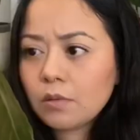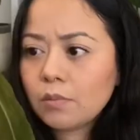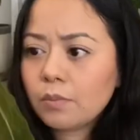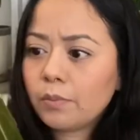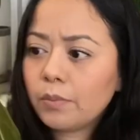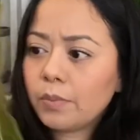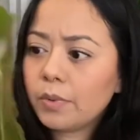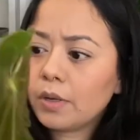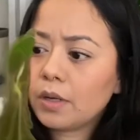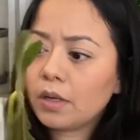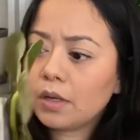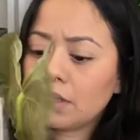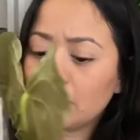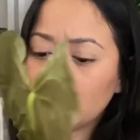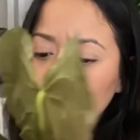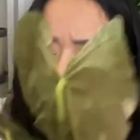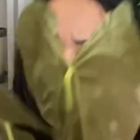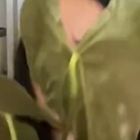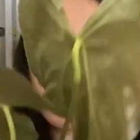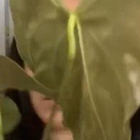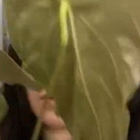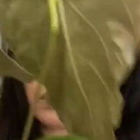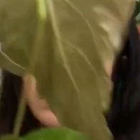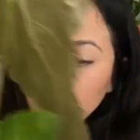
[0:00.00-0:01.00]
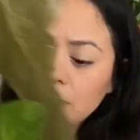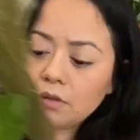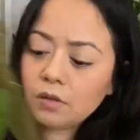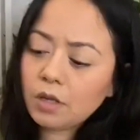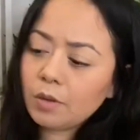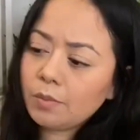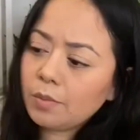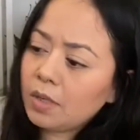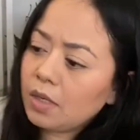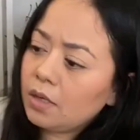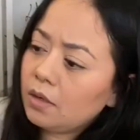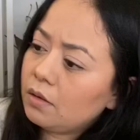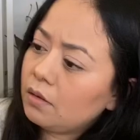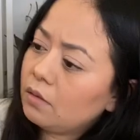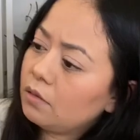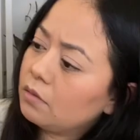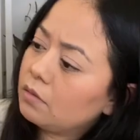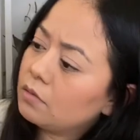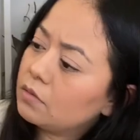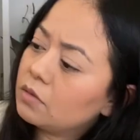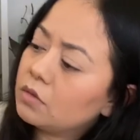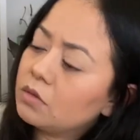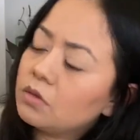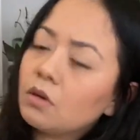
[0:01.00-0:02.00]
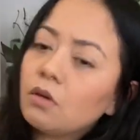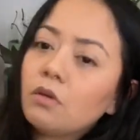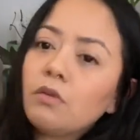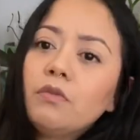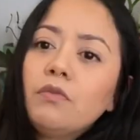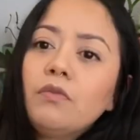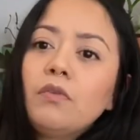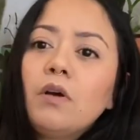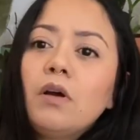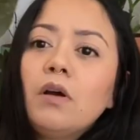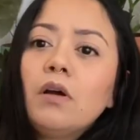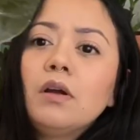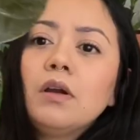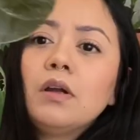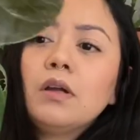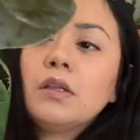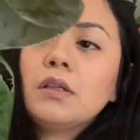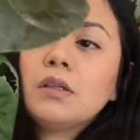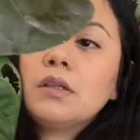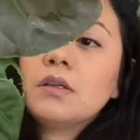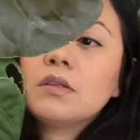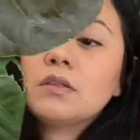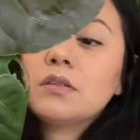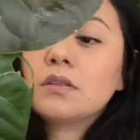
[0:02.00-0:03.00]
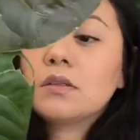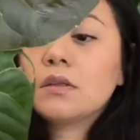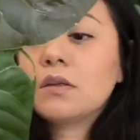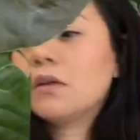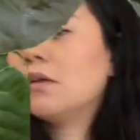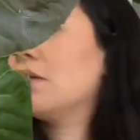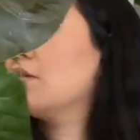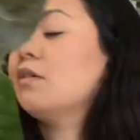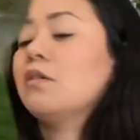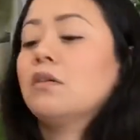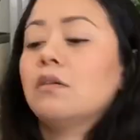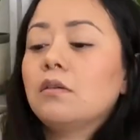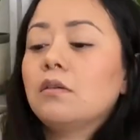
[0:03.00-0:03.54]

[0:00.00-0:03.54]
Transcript: But so far it looks good.